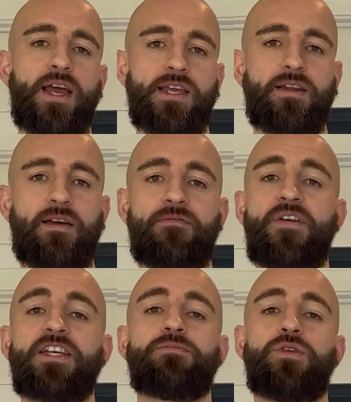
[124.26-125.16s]
an
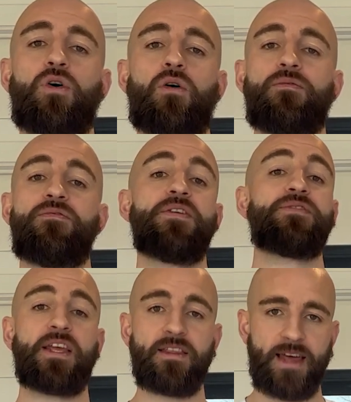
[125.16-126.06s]
investment of
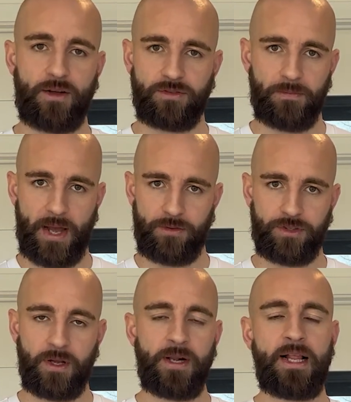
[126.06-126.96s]
£15,000.